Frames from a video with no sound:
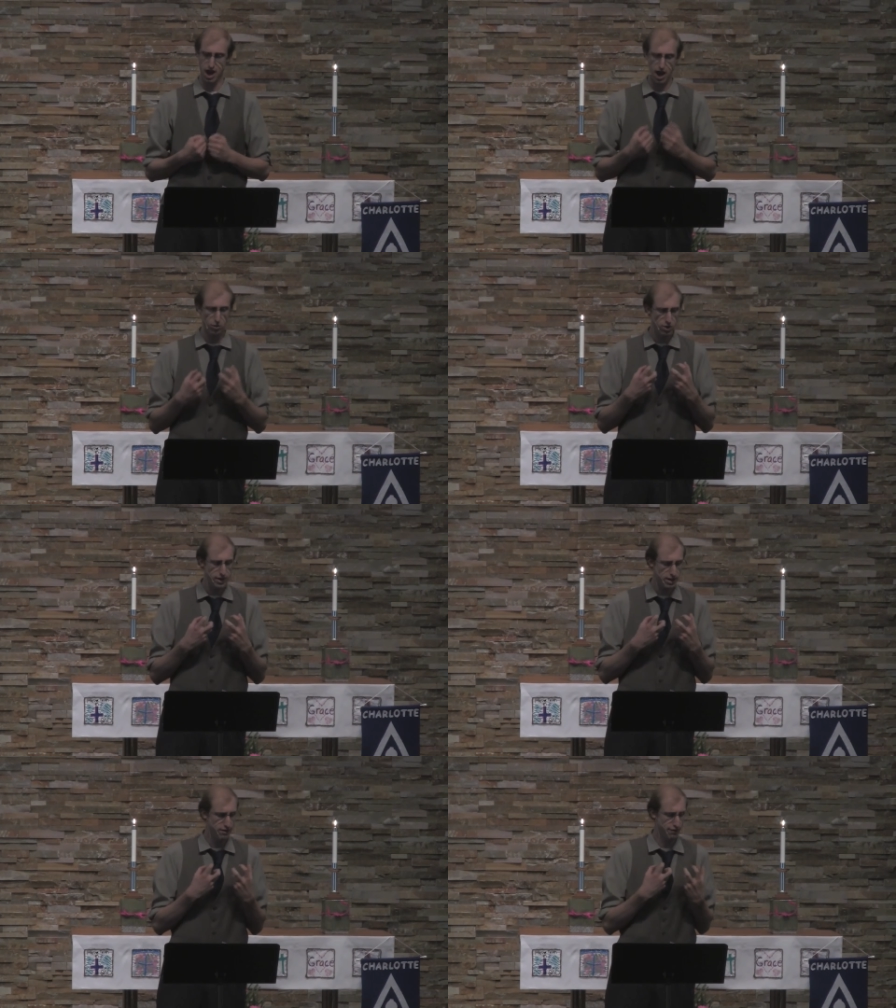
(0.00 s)
And when
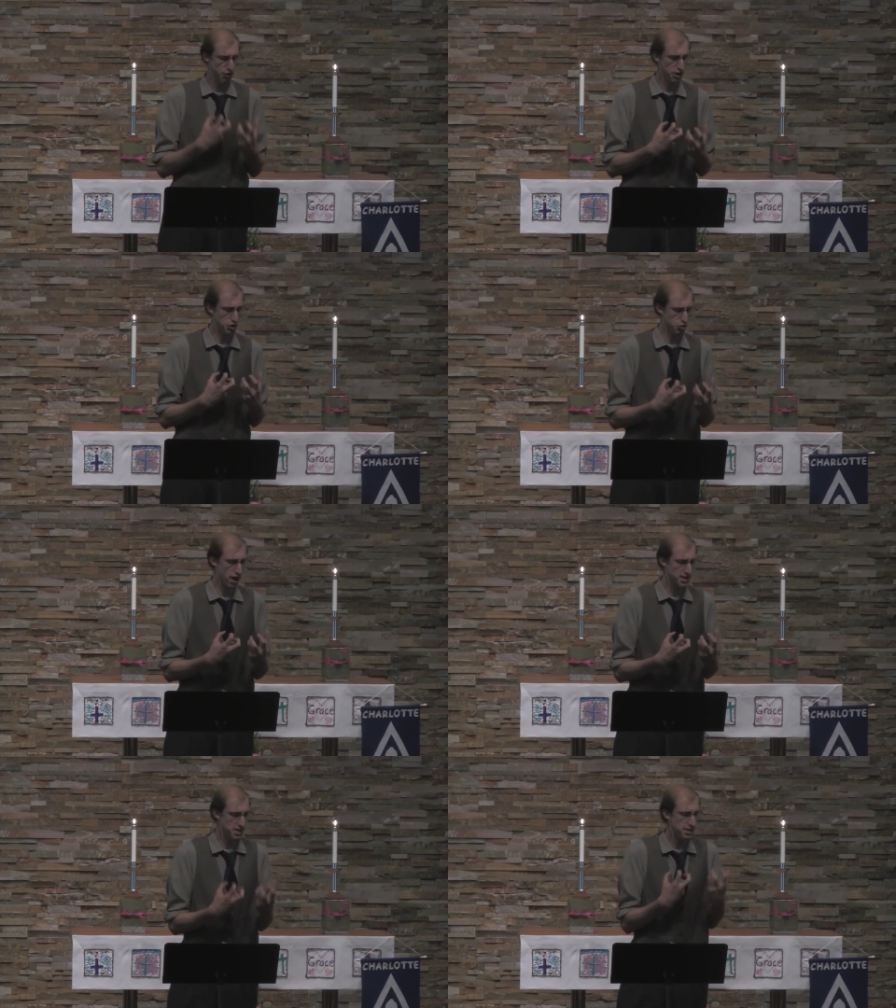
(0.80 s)
we confront
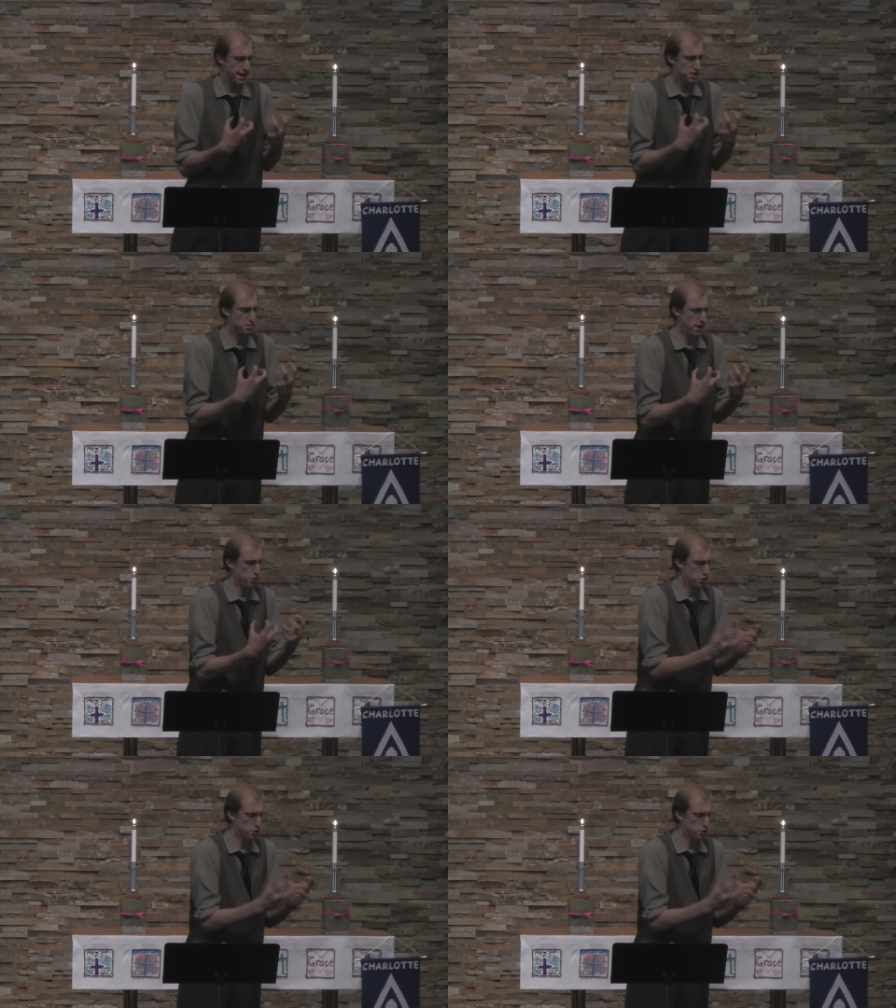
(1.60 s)
Christ, he takes us by the